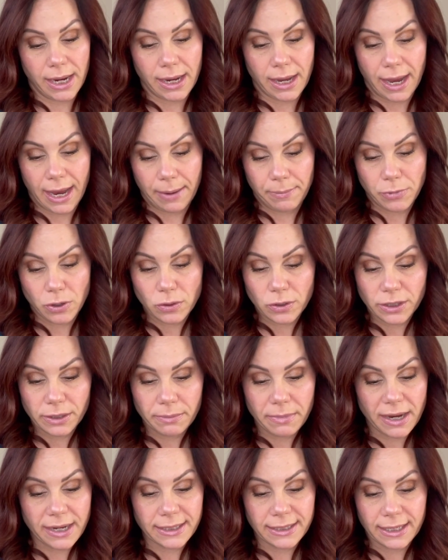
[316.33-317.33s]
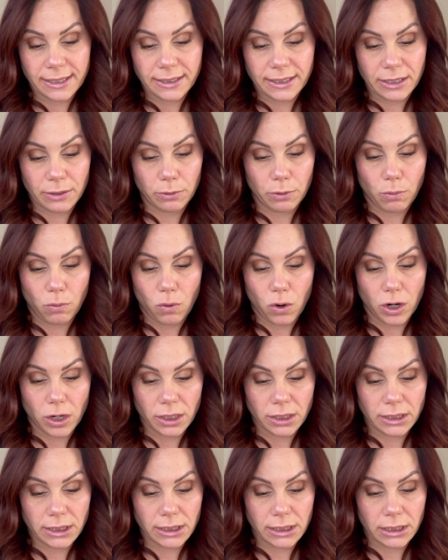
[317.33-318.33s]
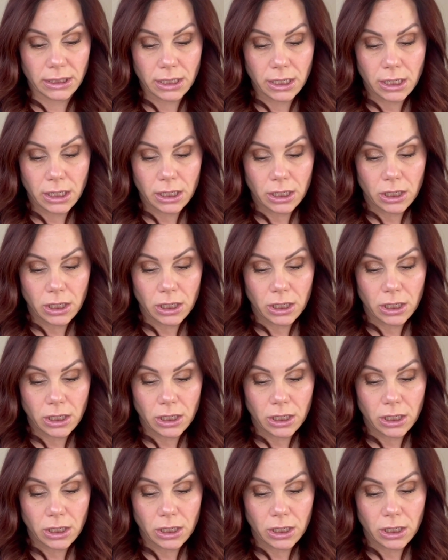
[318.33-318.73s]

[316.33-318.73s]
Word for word: I'm using my Scentsy rewards,